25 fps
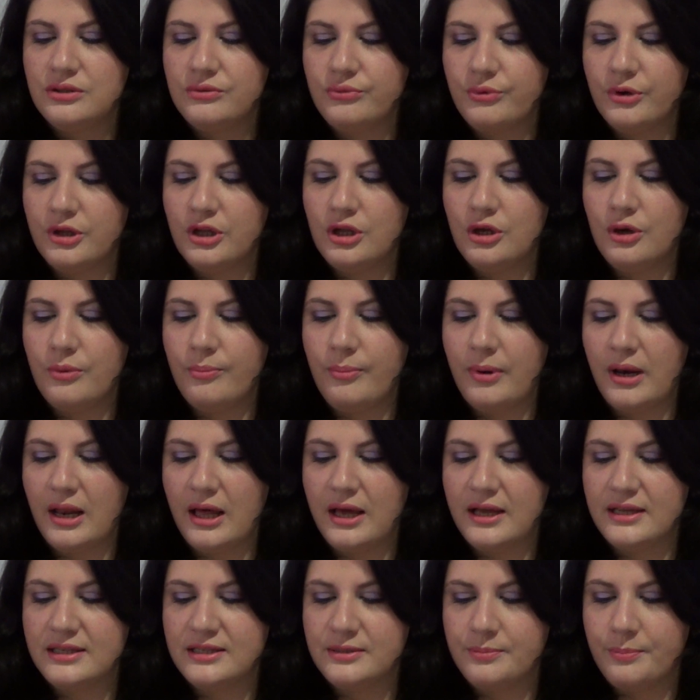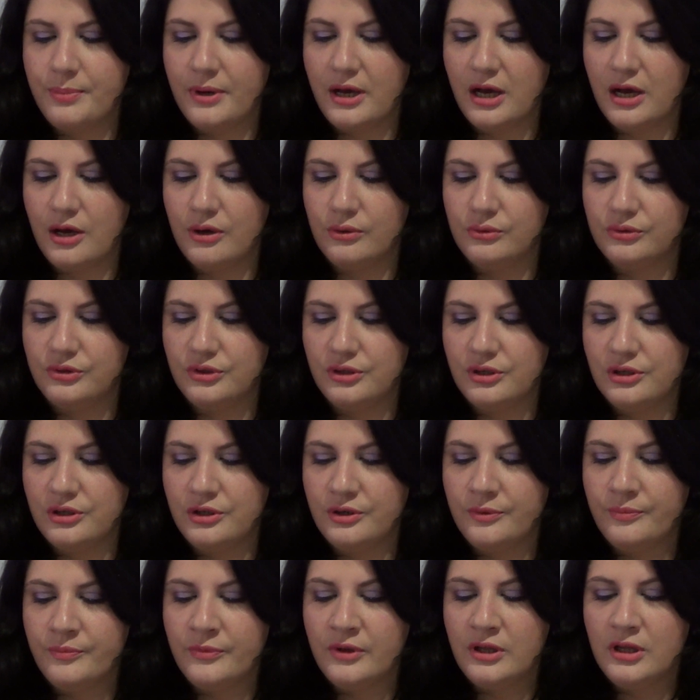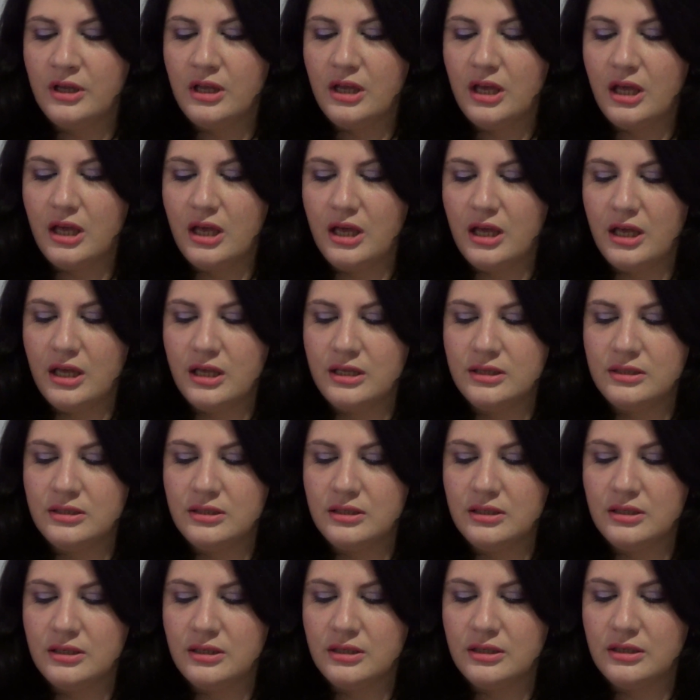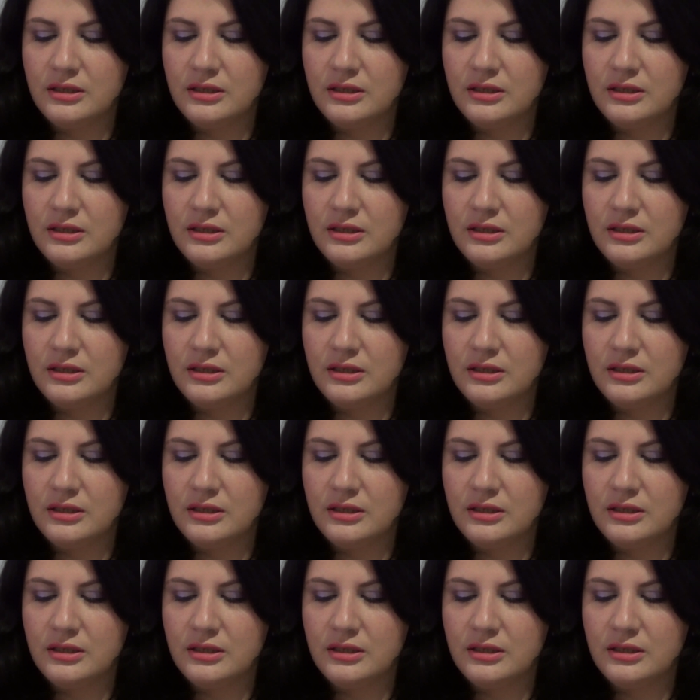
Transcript: Trio Blush Powder, and